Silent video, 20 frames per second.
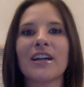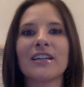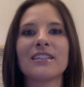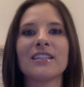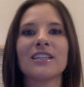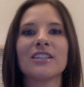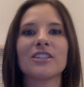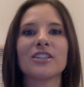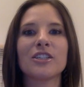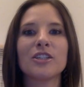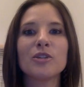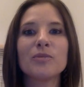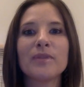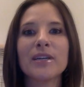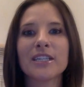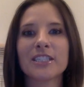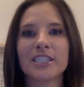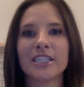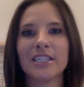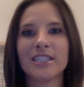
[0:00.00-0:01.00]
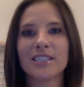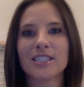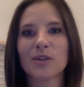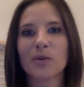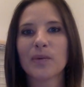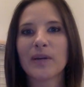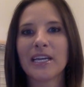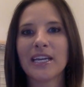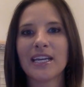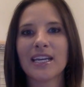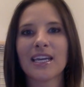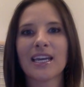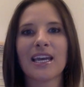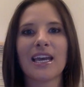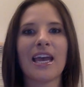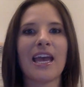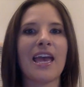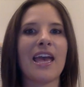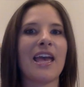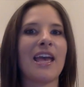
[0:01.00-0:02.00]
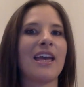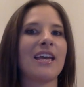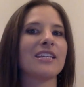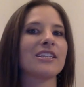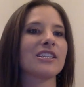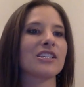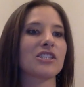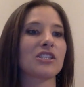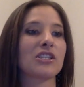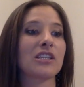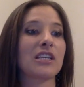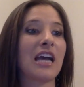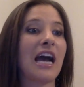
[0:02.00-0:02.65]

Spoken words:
I did 2 big cheats a week and just